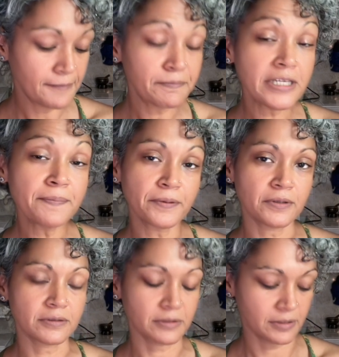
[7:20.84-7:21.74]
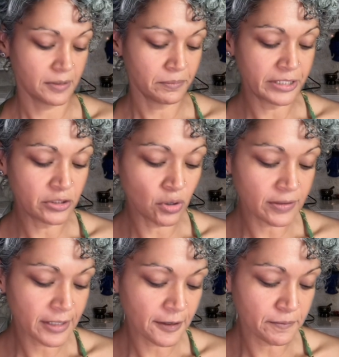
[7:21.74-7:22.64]
People, but
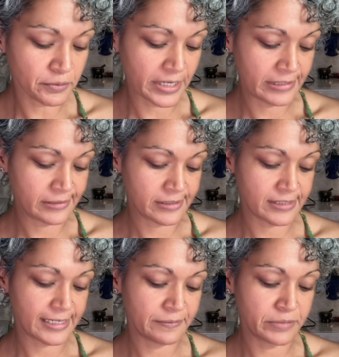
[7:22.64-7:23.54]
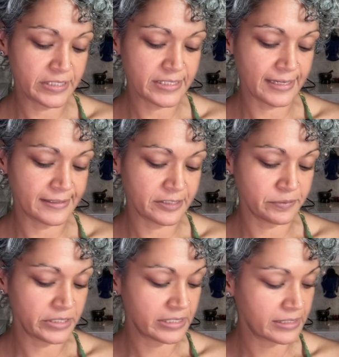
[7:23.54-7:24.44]
not their brains, can be said to
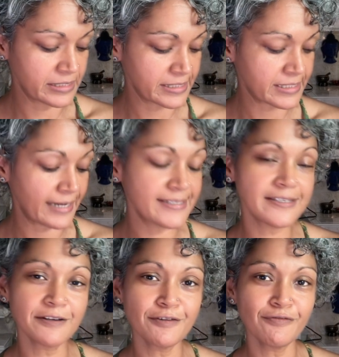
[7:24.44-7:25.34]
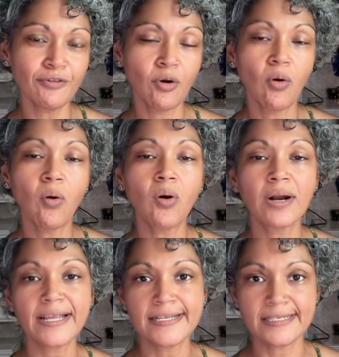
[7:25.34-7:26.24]
be decisive
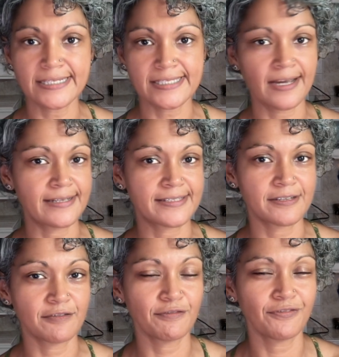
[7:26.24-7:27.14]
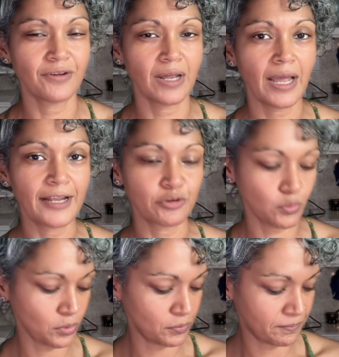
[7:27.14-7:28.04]
or indecisive, end
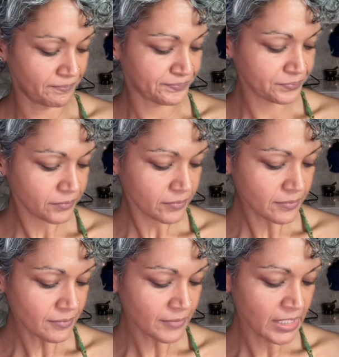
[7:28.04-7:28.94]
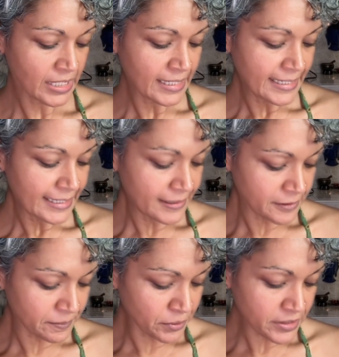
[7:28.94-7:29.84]
quote. In
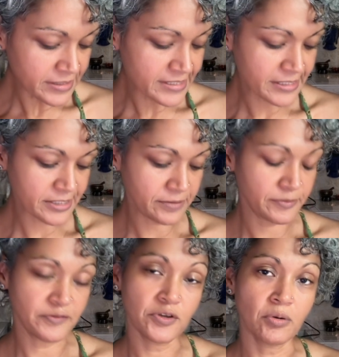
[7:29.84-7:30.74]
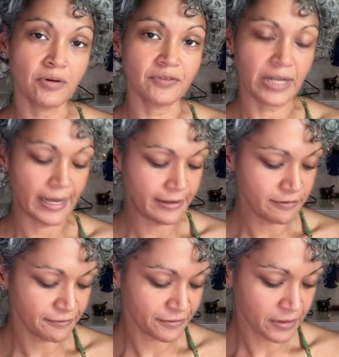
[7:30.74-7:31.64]
the book, The Systems View of
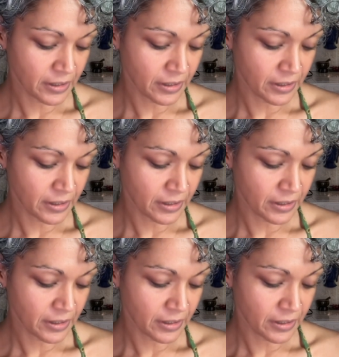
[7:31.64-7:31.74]
Life,